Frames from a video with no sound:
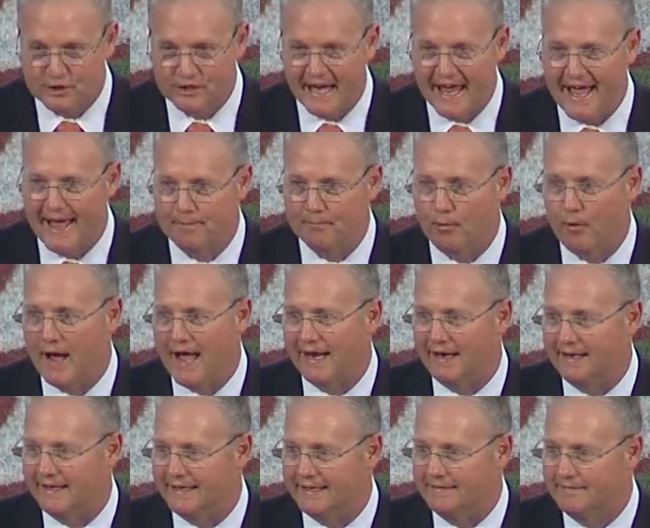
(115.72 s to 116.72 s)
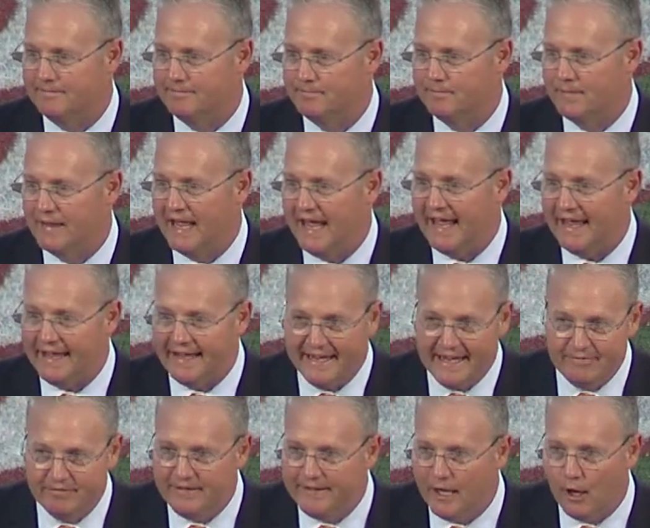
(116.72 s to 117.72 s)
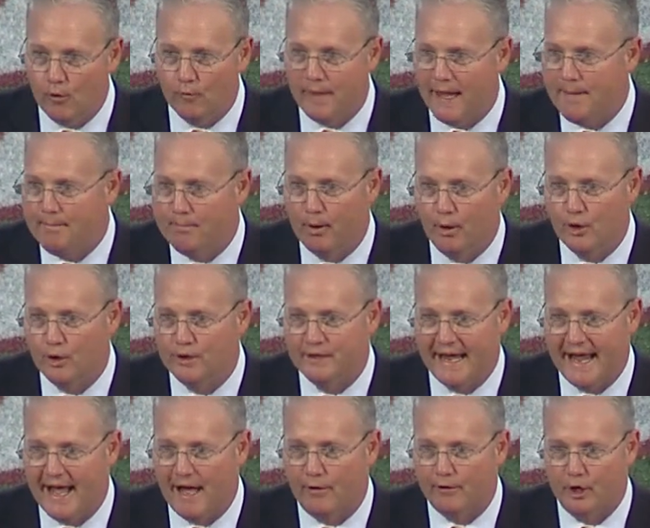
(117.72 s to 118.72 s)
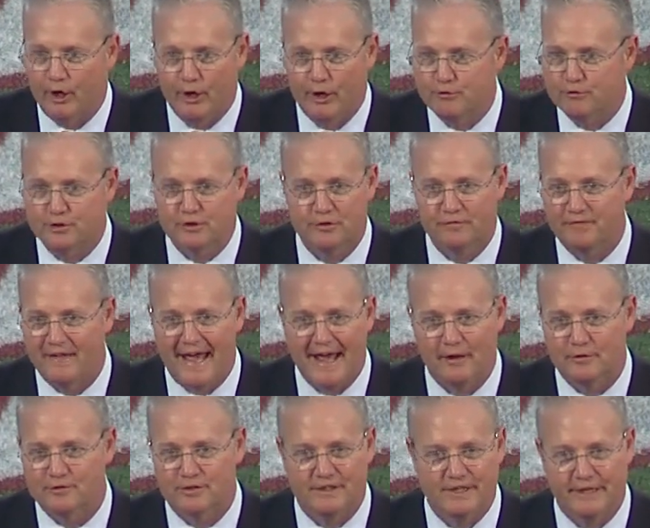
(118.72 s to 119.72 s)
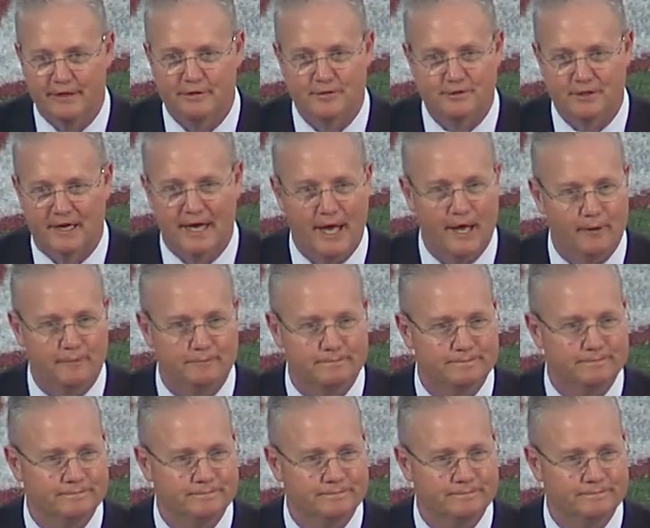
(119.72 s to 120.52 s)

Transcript: shine brightly, even though they burned out hundreds of thousands of years ago.